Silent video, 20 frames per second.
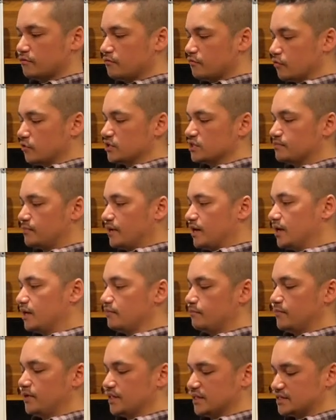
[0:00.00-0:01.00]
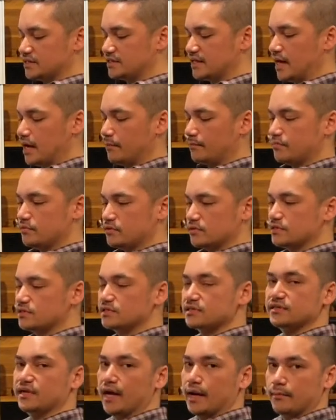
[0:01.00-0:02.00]
force by, by the snap
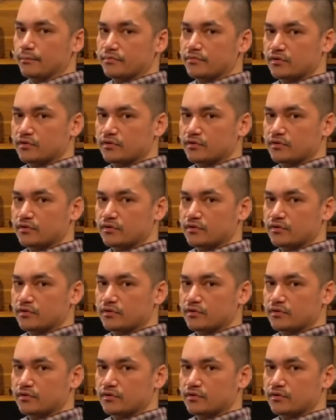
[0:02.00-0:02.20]
snap.